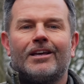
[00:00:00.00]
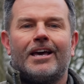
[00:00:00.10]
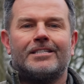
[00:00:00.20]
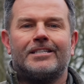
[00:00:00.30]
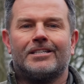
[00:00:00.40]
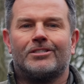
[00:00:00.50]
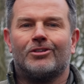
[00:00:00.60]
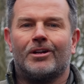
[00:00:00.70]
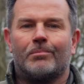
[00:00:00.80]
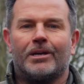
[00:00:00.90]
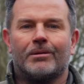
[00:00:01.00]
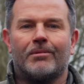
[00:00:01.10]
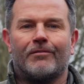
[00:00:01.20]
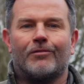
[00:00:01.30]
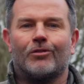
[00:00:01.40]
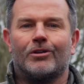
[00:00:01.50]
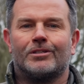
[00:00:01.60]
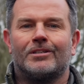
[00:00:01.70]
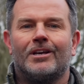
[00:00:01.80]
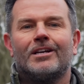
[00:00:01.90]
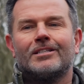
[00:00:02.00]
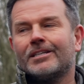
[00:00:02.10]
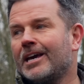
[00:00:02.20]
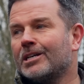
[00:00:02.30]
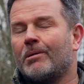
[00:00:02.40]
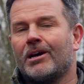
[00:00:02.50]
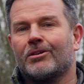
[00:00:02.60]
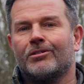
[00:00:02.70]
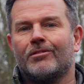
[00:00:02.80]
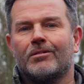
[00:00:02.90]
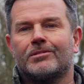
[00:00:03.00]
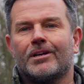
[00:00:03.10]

Essex trying to pick them up for us to get us back on the road.